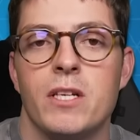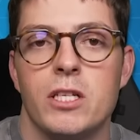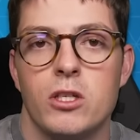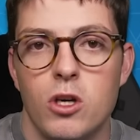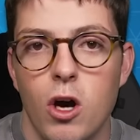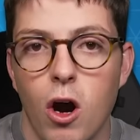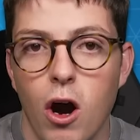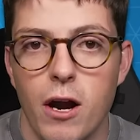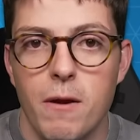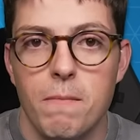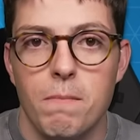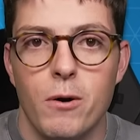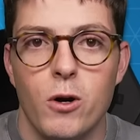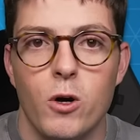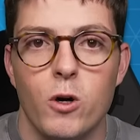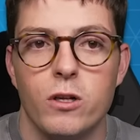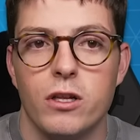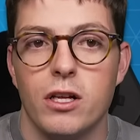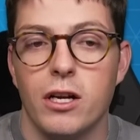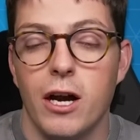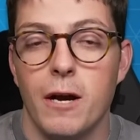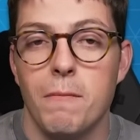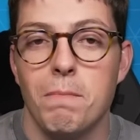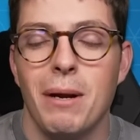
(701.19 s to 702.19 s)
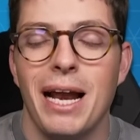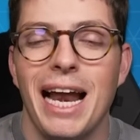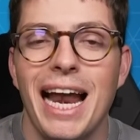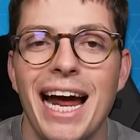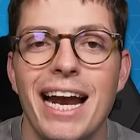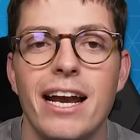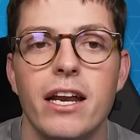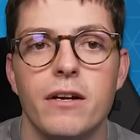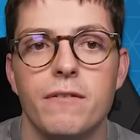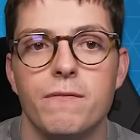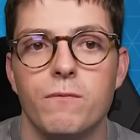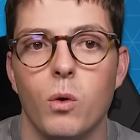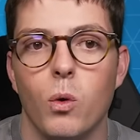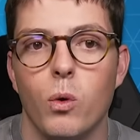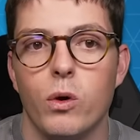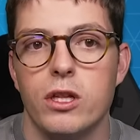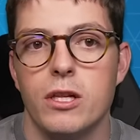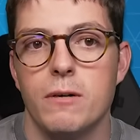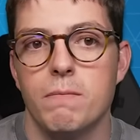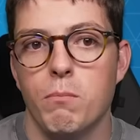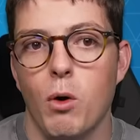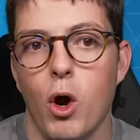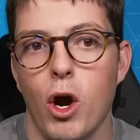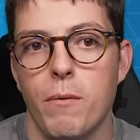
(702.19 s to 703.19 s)
time period that I'm planning for at
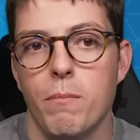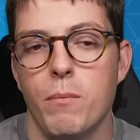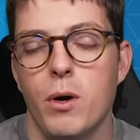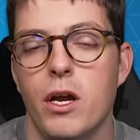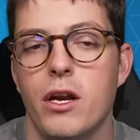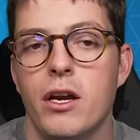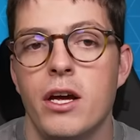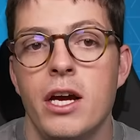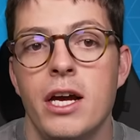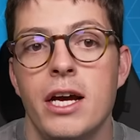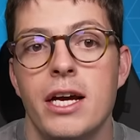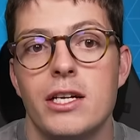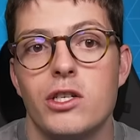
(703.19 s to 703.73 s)
the moment,